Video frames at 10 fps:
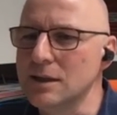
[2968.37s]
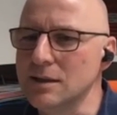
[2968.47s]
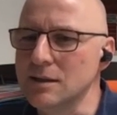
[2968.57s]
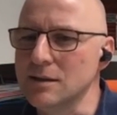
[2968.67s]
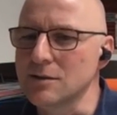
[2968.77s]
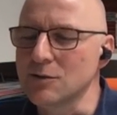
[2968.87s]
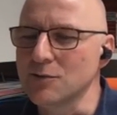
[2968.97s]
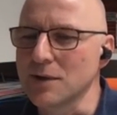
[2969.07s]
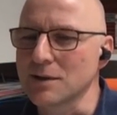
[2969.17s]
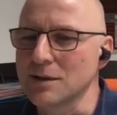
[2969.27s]
is the
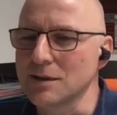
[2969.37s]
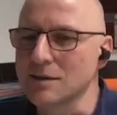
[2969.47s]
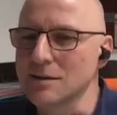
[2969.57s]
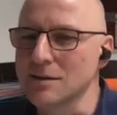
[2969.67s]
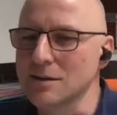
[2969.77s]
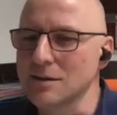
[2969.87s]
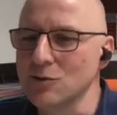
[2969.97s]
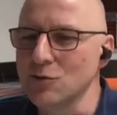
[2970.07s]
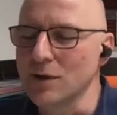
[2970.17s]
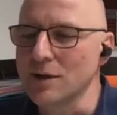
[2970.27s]
fact that
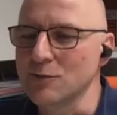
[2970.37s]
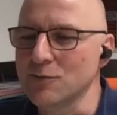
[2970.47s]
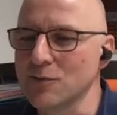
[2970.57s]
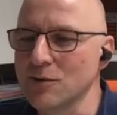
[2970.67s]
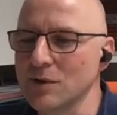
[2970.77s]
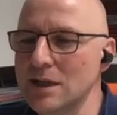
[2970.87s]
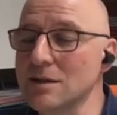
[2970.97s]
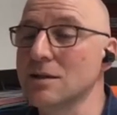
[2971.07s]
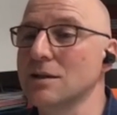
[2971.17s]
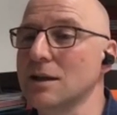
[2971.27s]
you have
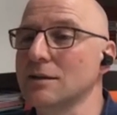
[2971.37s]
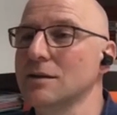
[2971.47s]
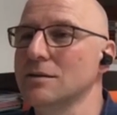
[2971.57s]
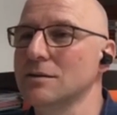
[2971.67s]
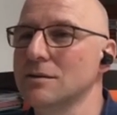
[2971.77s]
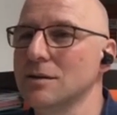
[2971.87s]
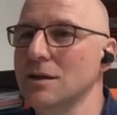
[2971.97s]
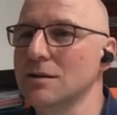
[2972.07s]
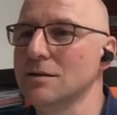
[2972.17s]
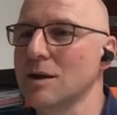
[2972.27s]
internet access
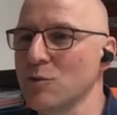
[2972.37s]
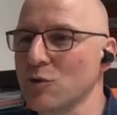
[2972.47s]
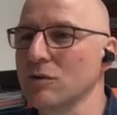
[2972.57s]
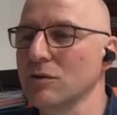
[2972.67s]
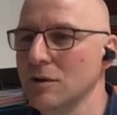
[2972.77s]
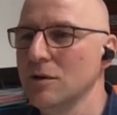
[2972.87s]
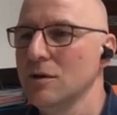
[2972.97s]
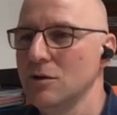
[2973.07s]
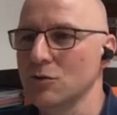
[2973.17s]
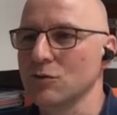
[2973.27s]
in Samrong,
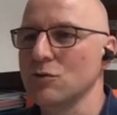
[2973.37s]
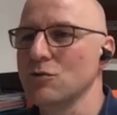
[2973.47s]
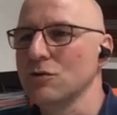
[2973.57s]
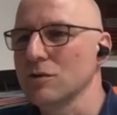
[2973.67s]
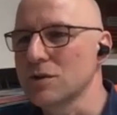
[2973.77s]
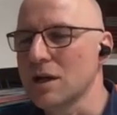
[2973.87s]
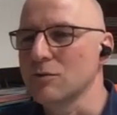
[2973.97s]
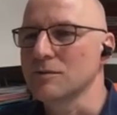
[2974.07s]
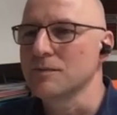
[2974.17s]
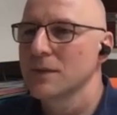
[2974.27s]
the local town.